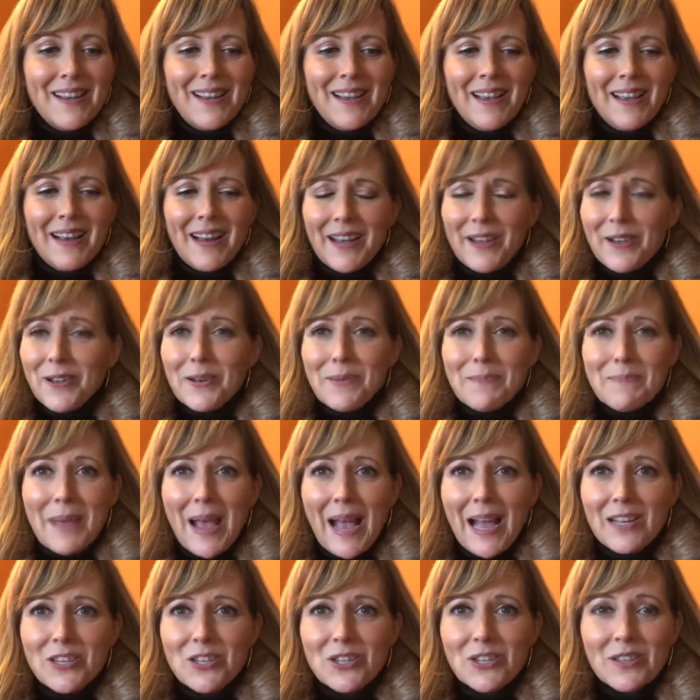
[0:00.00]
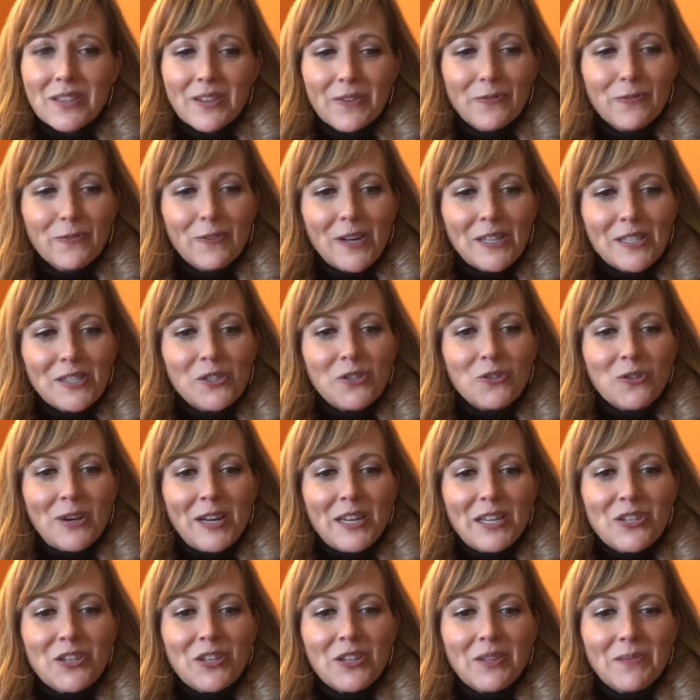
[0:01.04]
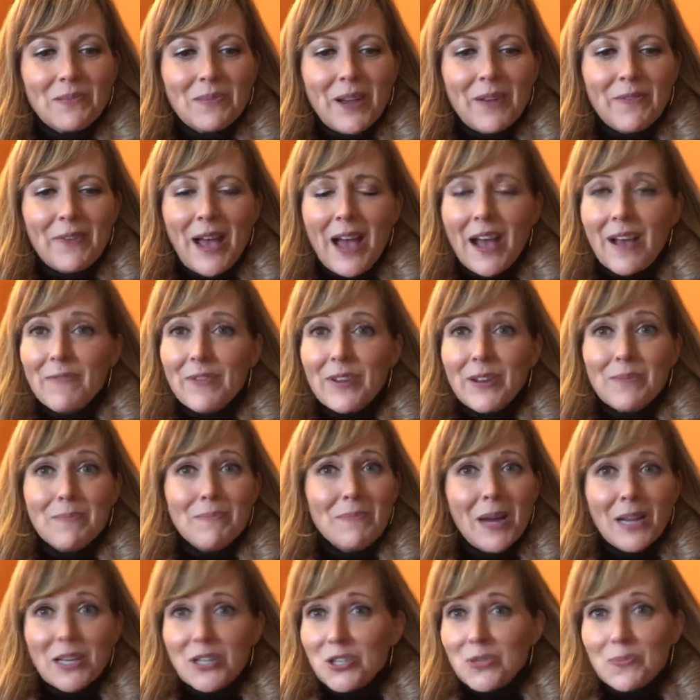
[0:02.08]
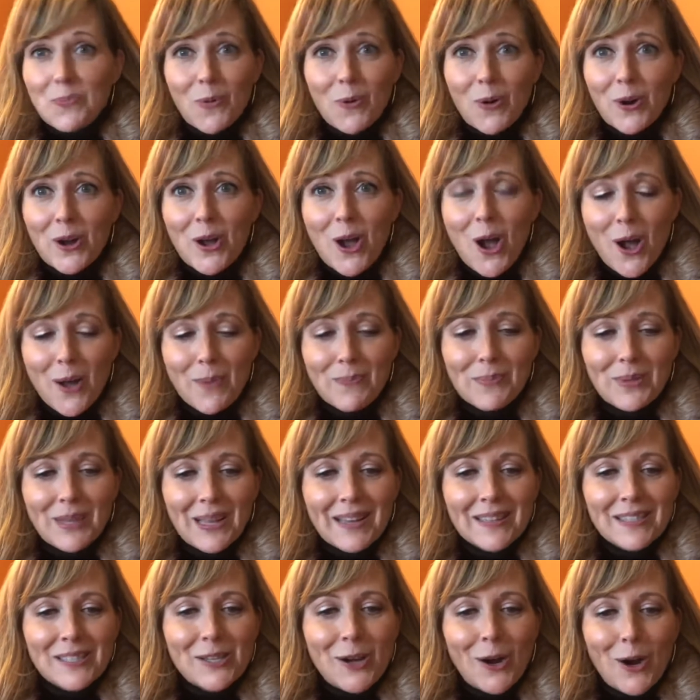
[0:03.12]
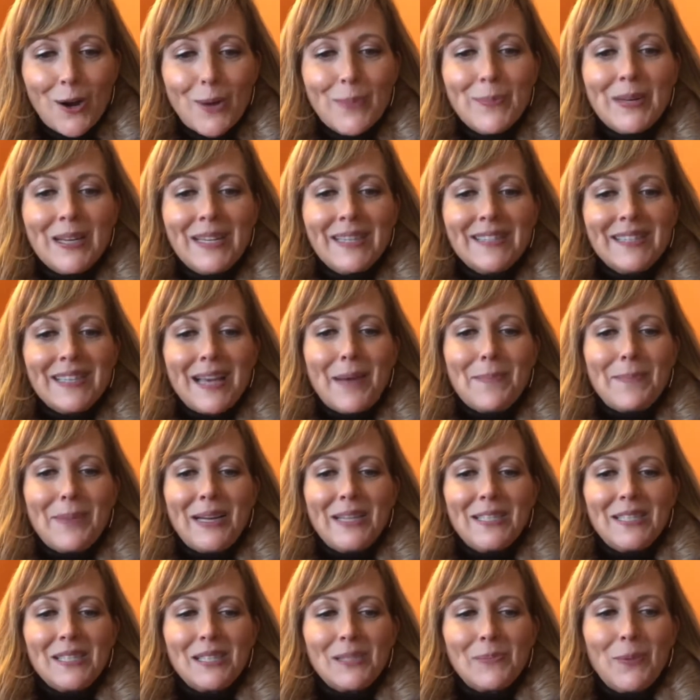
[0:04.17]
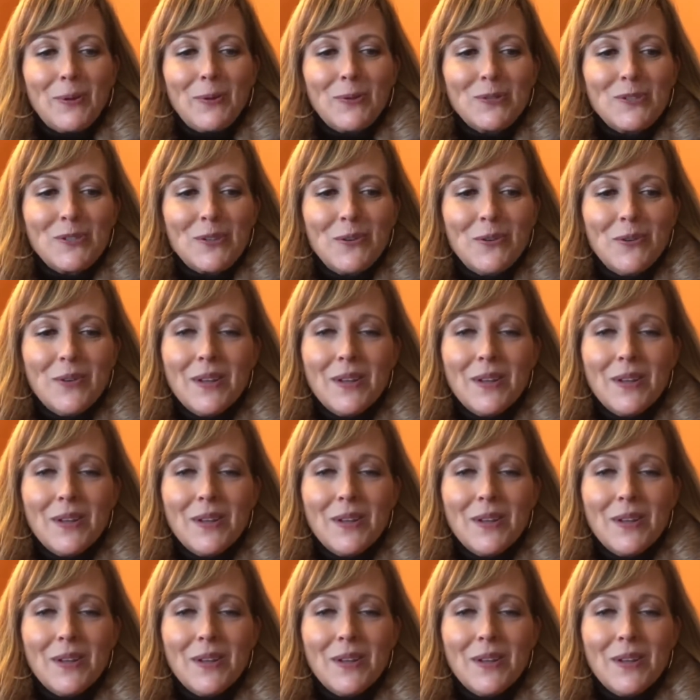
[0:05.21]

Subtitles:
and I could imagine the frustration of having much more complex harmonies at my disposal,